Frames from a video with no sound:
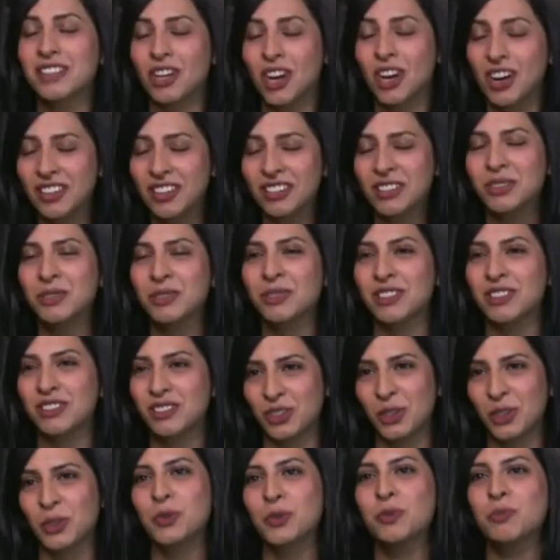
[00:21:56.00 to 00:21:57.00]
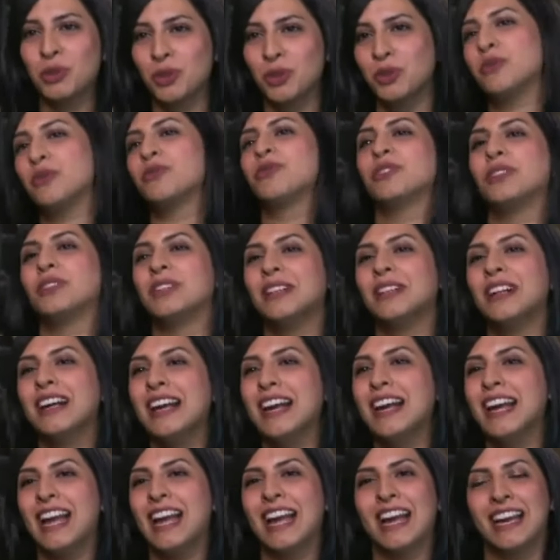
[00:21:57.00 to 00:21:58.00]
the condo is so beautiful,
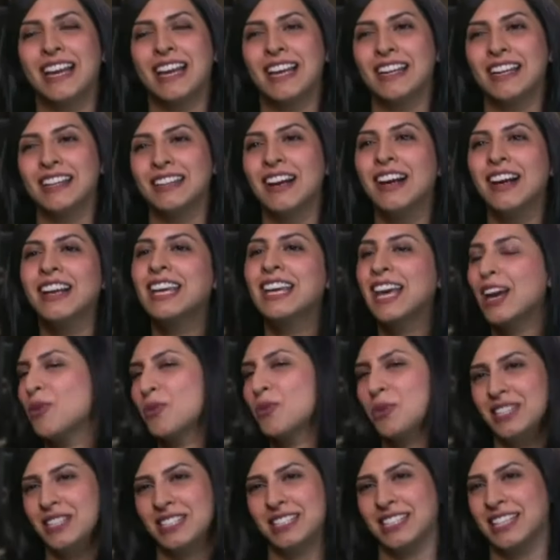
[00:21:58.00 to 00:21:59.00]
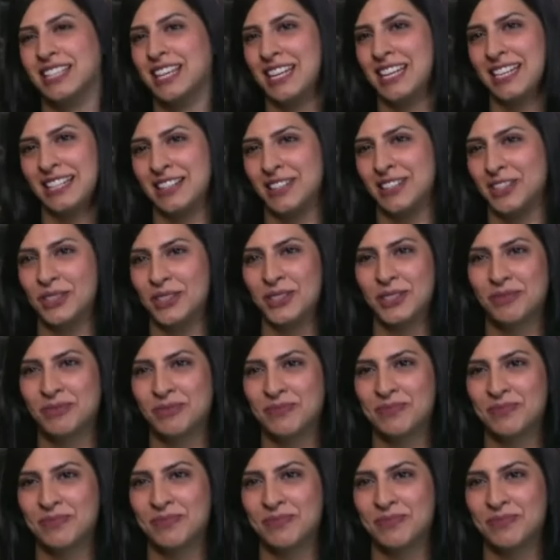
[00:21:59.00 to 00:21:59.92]
and I can't wait to get in there.